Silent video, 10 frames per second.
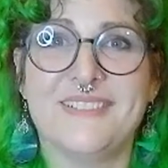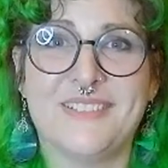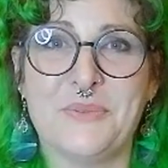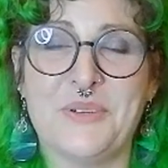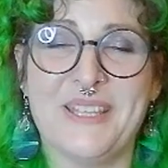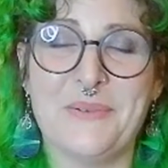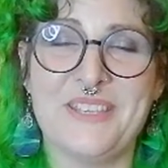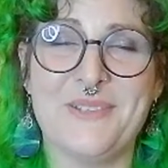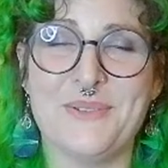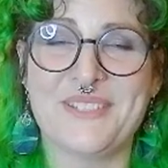the one that we
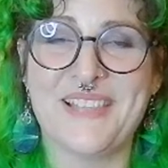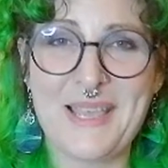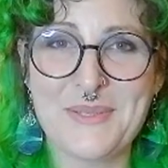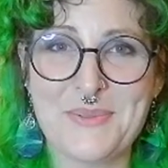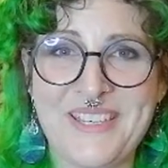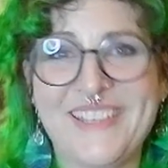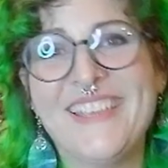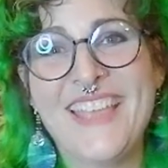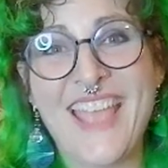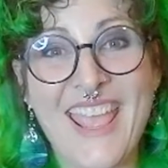used last week
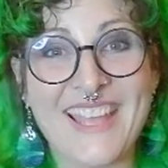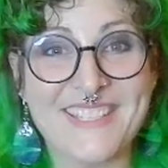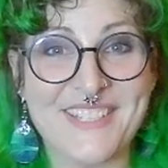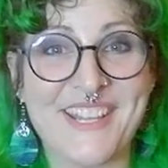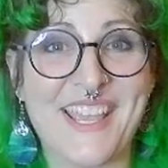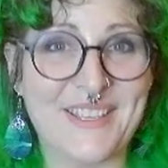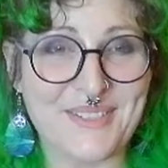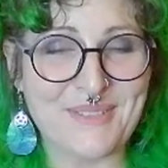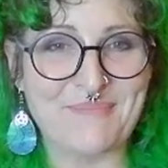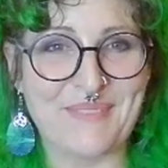and
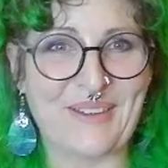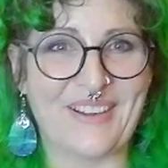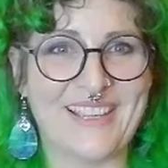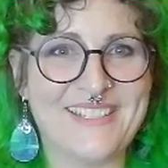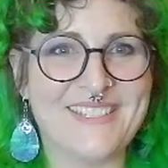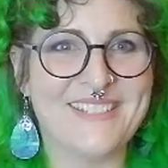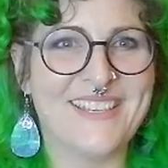today's. All right.